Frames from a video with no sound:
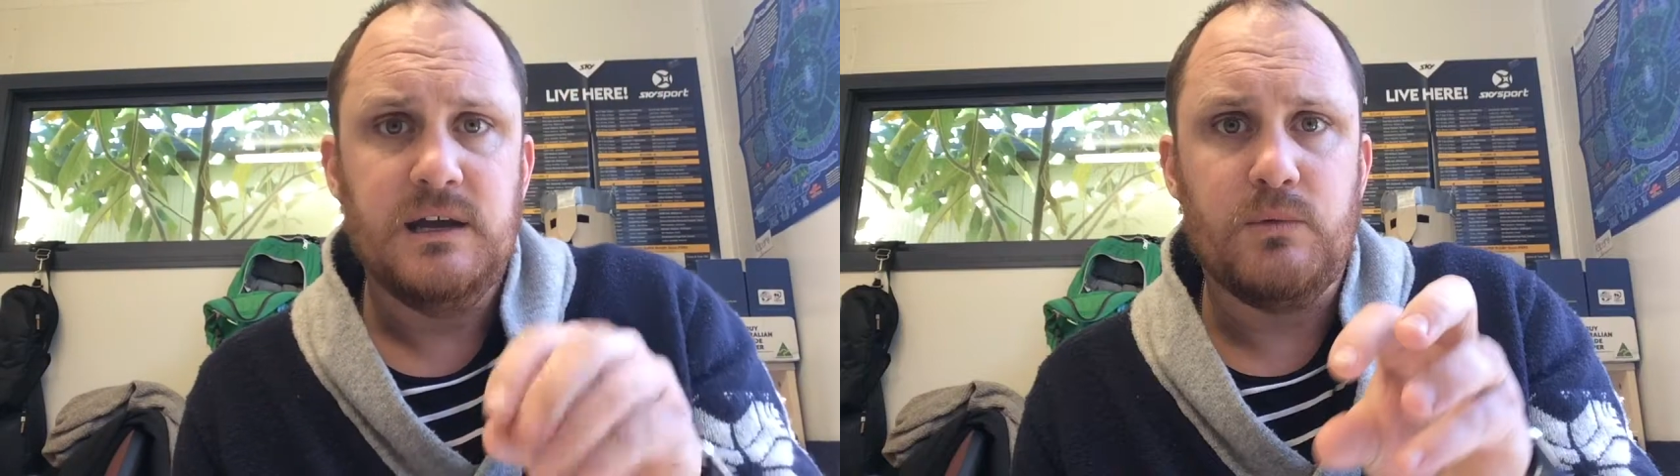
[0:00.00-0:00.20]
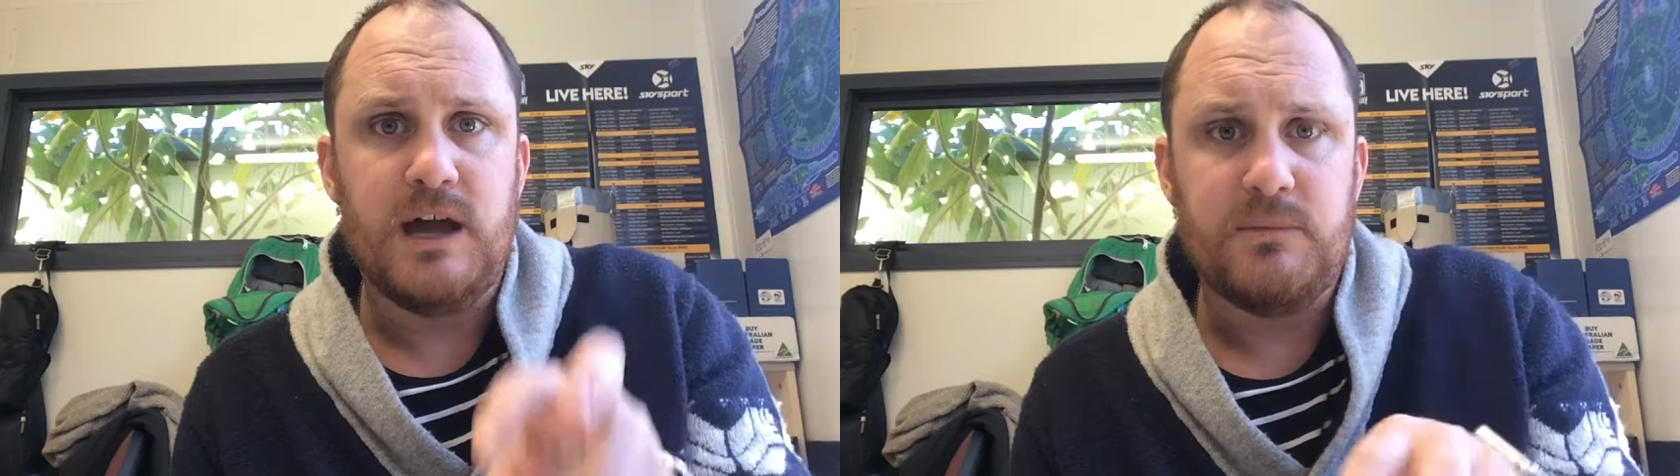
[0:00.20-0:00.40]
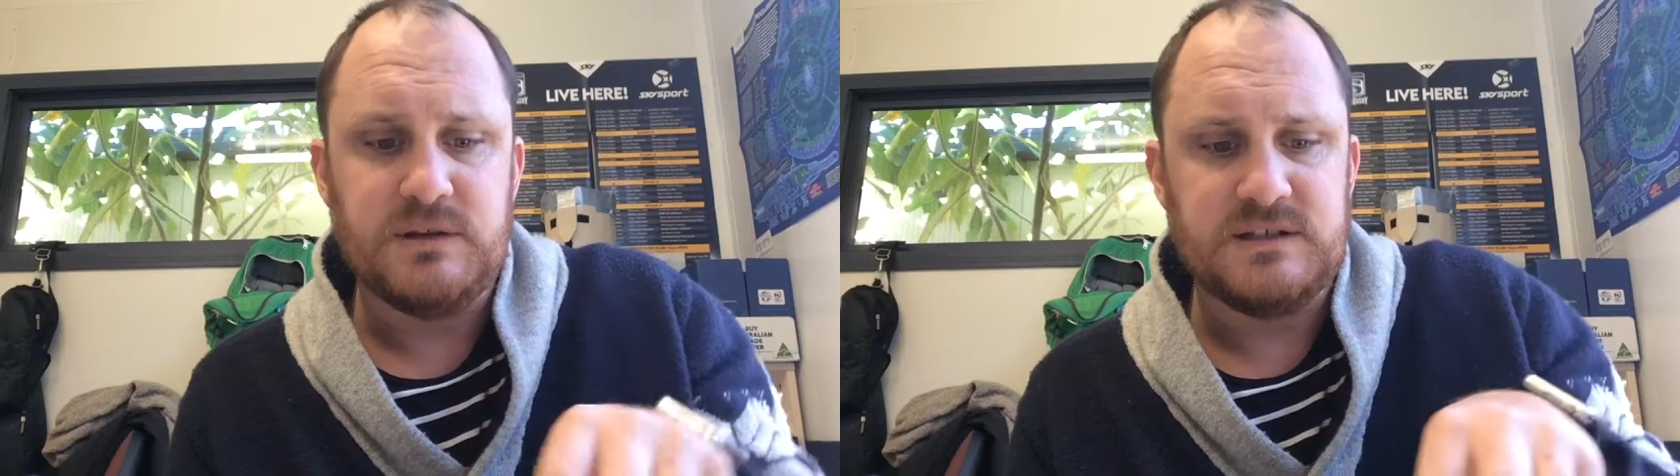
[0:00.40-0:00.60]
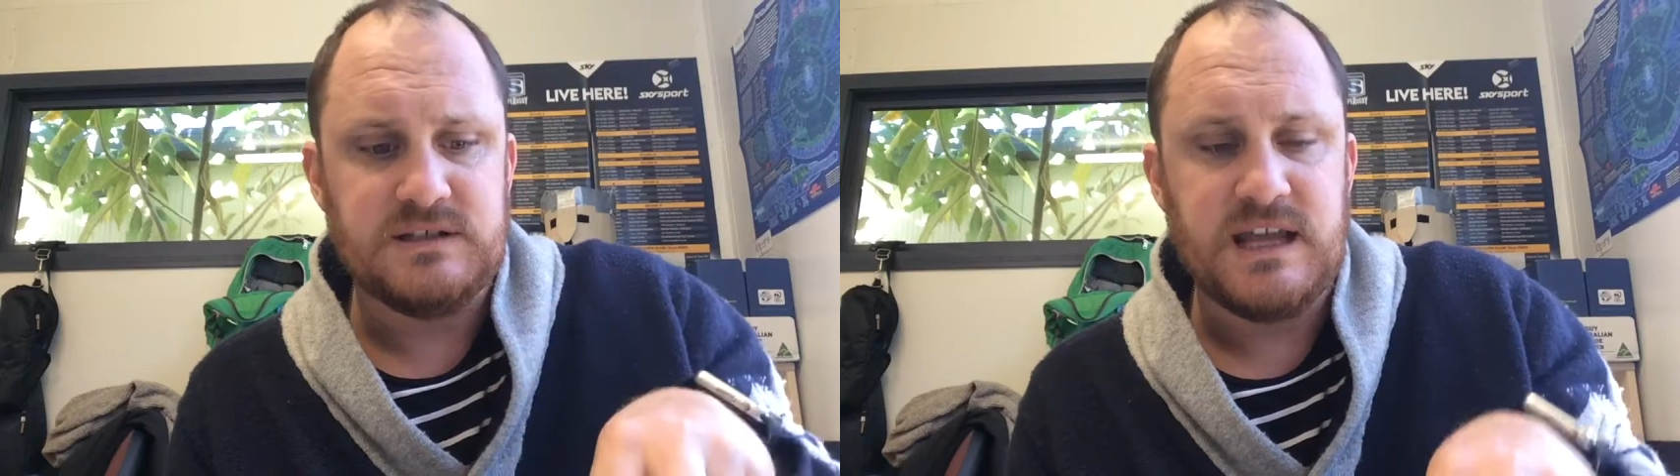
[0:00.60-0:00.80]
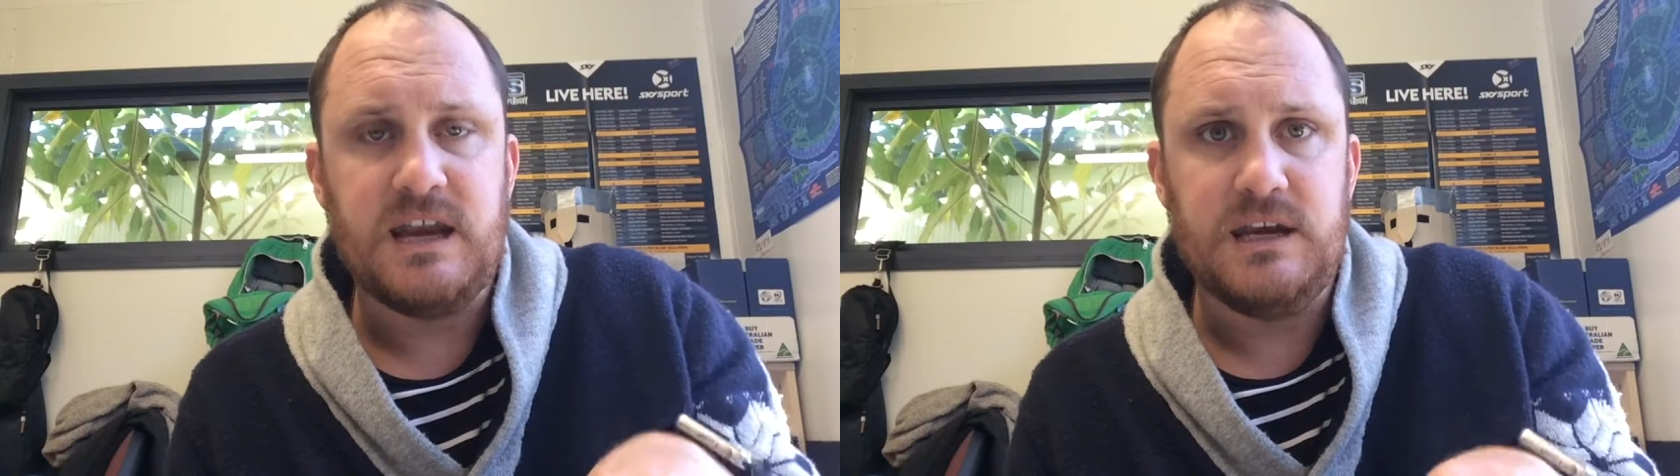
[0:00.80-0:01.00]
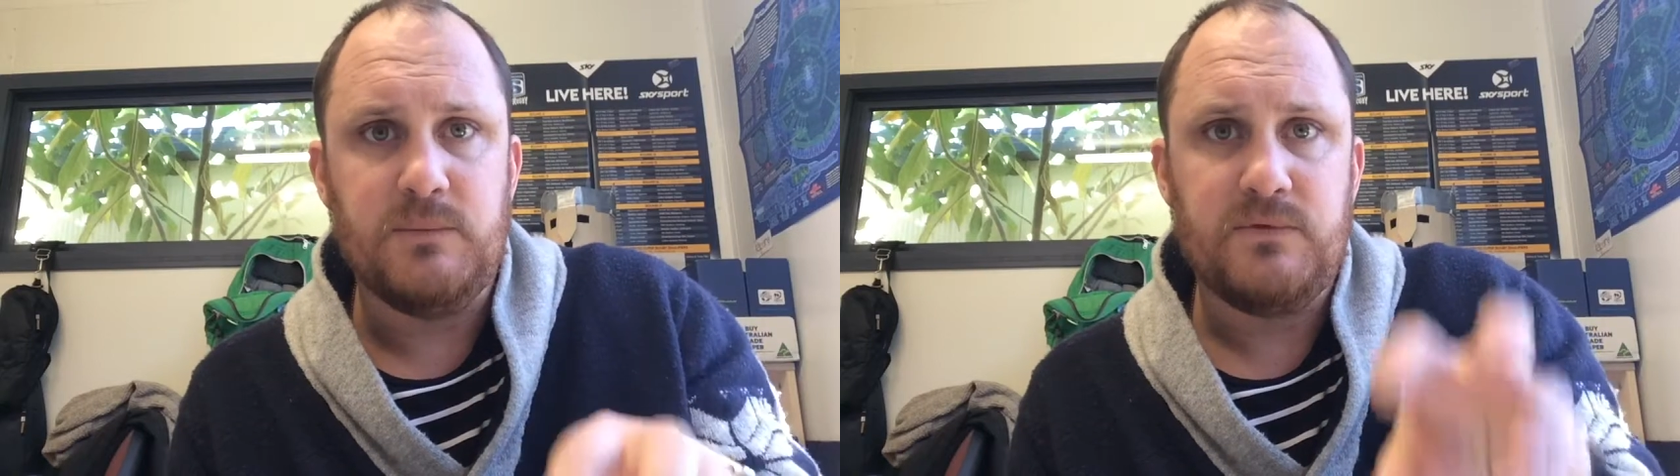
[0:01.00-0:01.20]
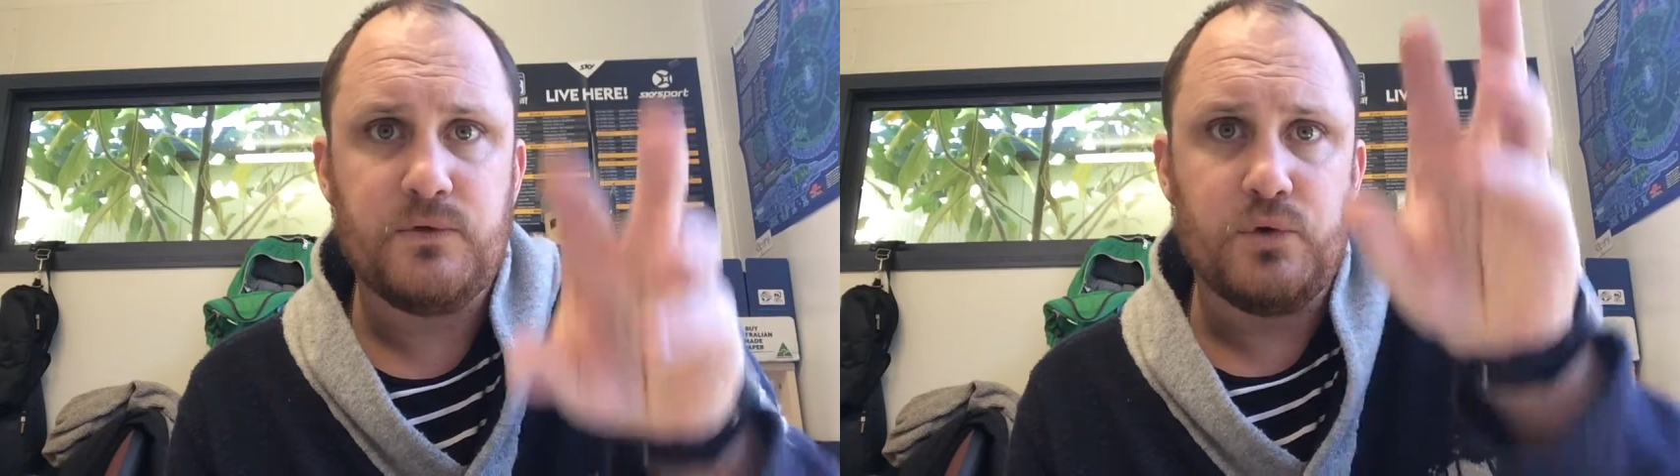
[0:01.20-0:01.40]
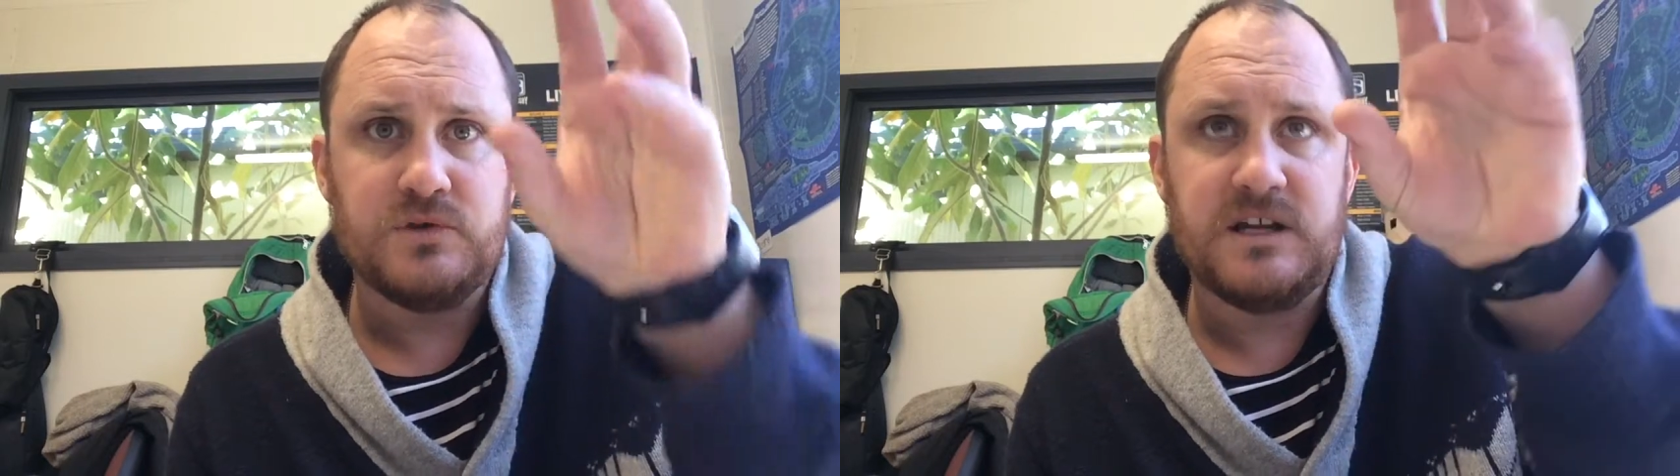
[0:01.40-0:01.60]
And what happens is that
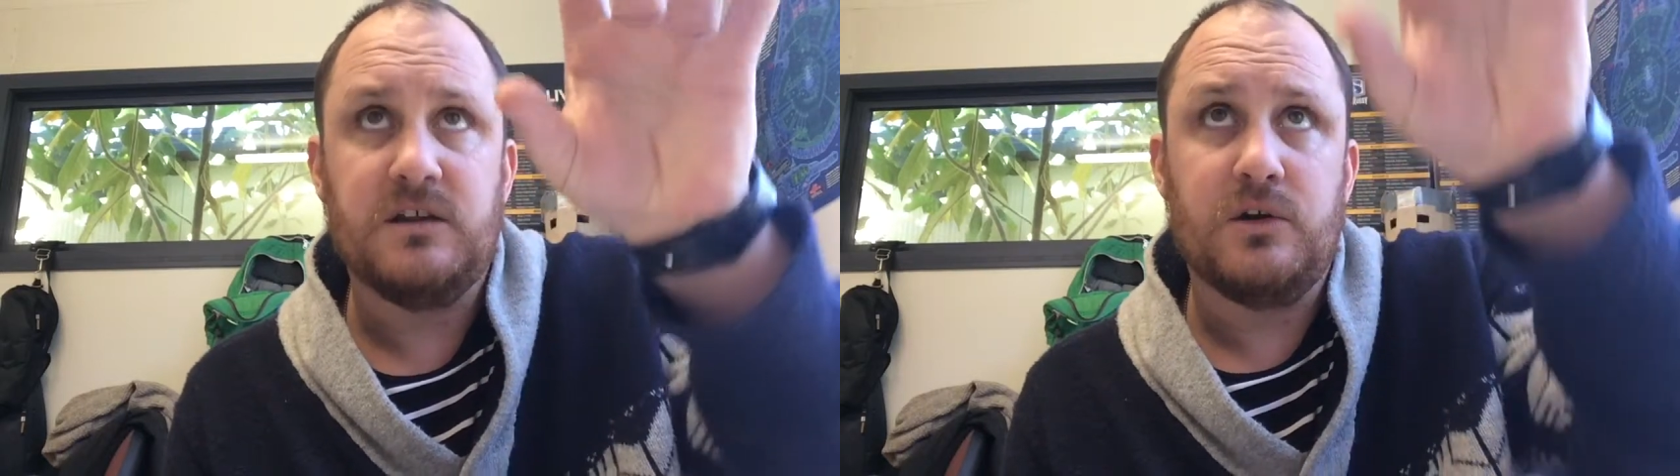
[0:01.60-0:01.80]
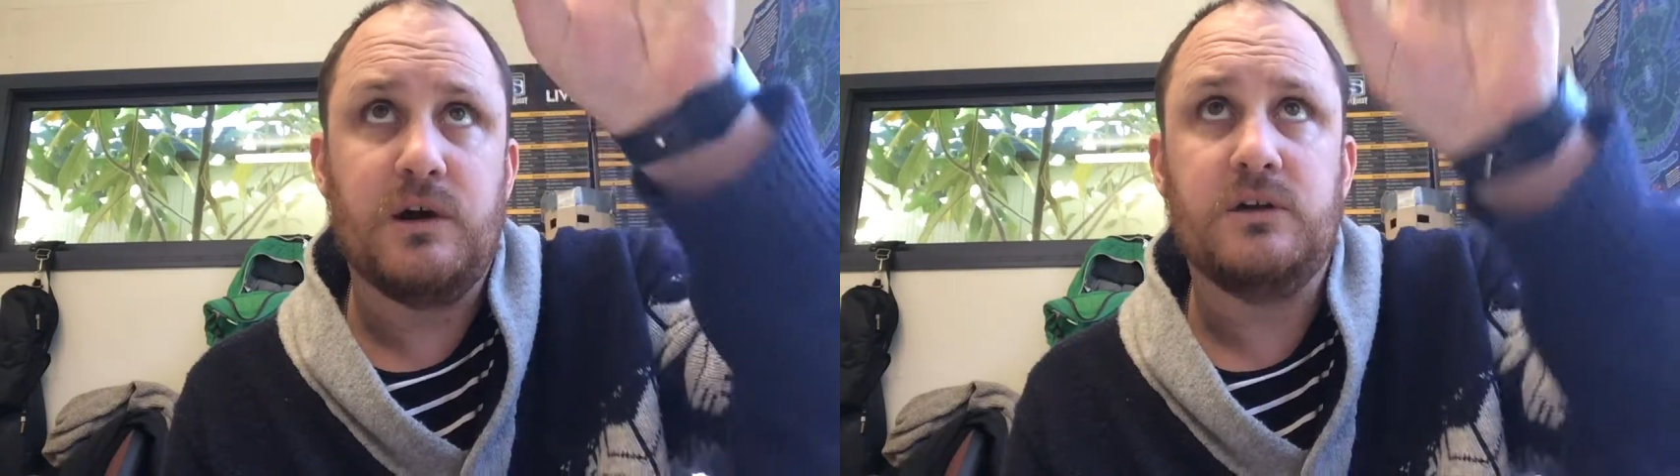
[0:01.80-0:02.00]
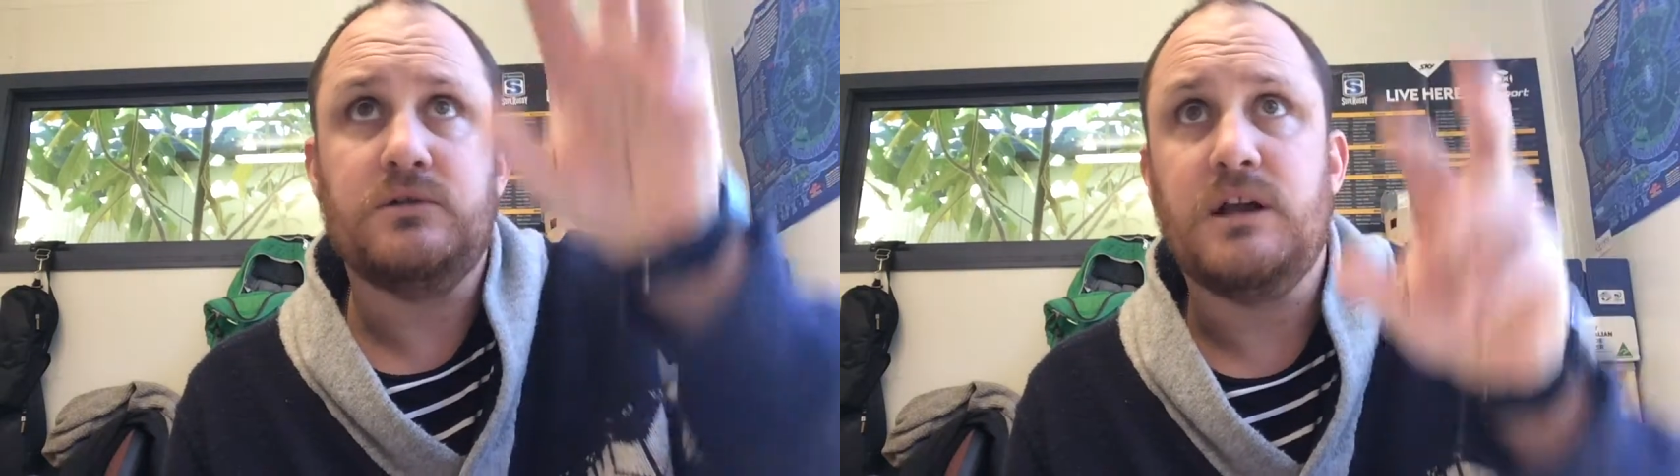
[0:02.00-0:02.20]
nymph crawls out of the ground,